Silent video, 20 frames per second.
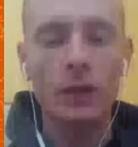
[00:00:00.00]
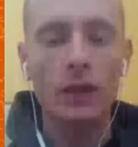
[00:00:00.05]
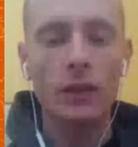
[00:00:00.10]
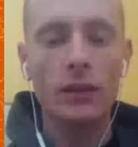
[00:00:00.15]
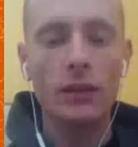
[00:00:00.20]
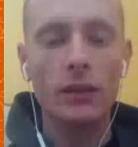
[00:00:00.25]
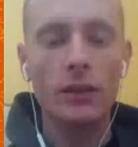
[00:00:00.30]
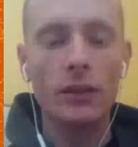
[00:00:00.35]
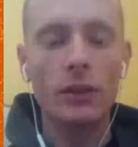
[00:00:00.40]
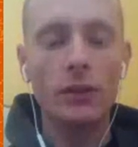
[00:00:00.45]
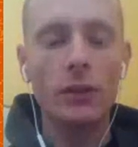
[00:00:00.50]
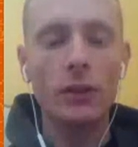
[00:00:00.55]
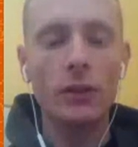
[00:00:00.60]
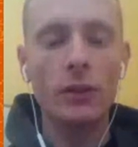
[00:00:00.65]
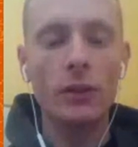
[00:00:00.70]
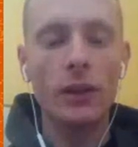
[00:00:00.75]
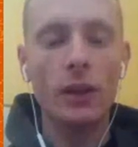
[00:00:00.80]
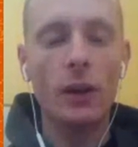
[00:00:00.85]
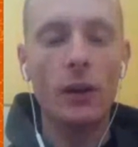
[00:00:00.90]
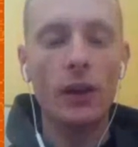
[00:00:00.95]

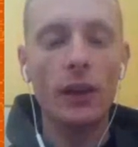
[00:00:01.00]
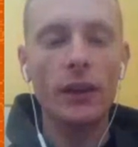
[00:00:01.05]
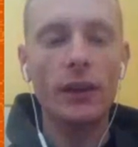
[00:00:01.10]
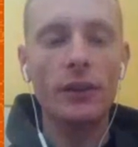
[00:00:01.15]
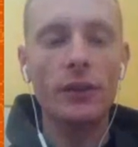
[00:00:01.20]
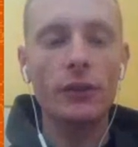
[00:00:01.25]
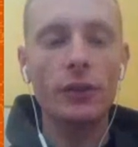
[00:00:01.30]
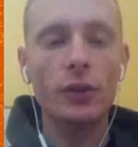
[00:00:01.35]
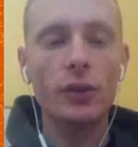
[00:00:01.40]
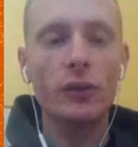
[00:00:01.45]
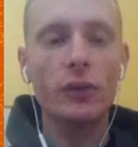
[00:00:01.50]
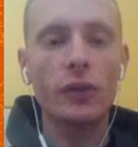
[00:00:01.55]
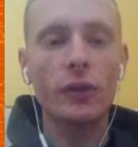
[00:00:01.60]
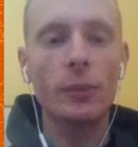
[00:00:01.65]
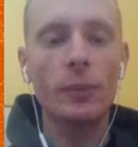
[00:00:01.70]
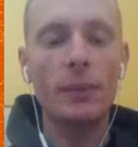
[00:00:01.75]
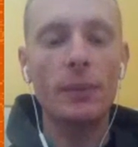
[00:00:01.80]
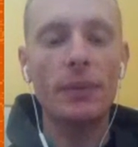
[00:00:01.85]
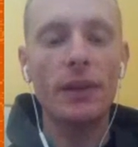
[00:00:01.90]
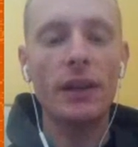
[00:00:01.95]
so all I can do for
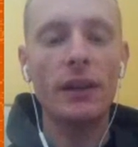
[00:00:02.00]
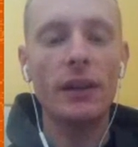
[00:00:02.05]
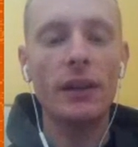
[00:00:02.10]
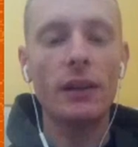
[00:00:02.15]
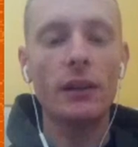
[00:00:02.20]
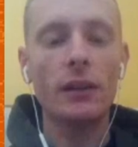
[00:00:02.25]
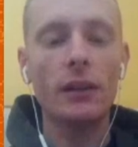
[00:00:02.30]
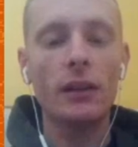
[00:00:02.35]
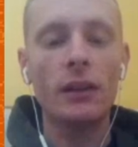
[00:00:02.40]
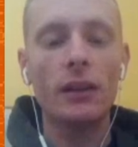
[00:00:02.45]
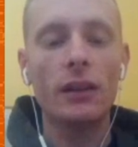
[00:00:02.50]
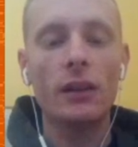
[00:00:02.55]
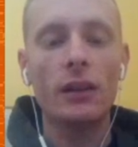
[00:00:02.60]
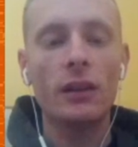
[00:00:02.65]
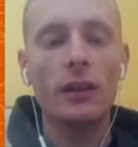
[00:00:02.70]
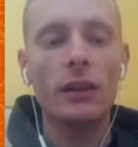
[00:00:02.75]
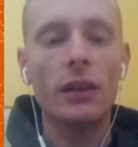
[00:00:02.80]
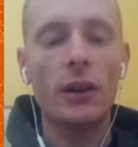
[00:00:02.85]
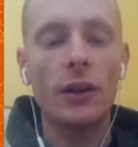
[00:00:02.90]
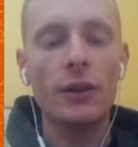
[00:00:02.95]
manipulating
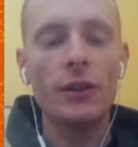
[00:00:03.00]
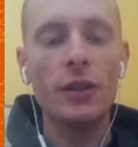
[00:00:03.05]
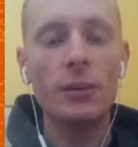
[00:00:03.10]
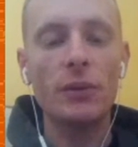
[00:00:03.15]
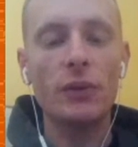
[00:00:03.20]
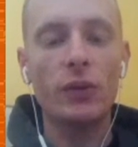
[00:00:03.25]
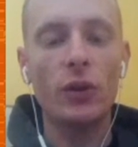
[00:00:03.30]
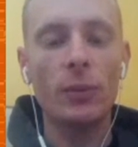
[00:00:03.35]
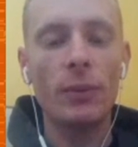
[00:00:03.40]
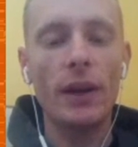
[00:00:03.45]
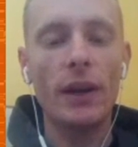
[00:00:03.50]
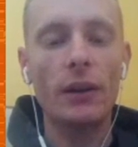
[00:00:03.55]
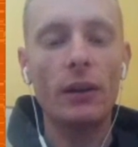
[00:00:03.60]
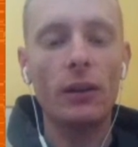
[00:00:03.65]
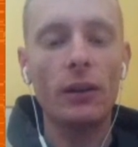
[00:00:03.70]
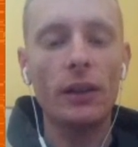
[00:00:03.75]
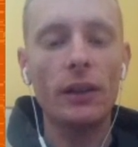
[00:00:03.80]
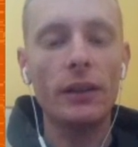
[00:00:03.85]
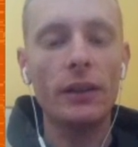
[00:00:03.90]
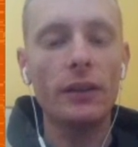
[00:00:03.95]
RNG before
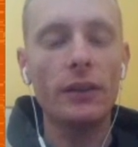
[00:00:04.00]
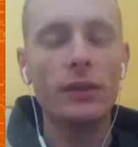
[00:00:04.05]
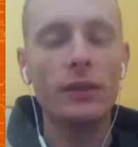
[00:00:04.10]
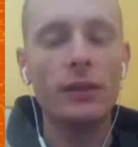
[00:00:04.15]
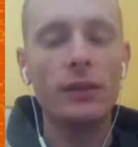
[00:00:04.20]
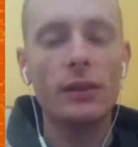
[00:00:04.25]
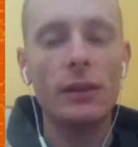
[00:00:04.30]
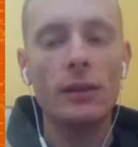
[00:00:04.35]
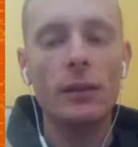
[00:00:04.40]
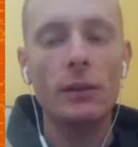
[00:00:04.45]
battle is